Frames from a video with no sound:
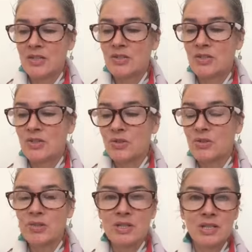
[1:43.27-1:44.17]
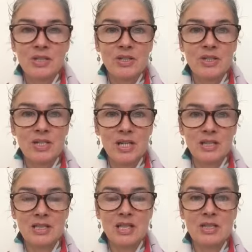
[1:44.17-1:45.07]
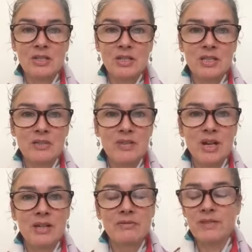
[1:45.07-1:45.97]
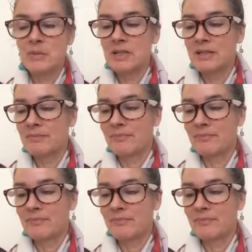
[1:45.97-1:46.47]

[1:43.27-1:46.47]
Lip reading: to Shakti, to the divine feminine.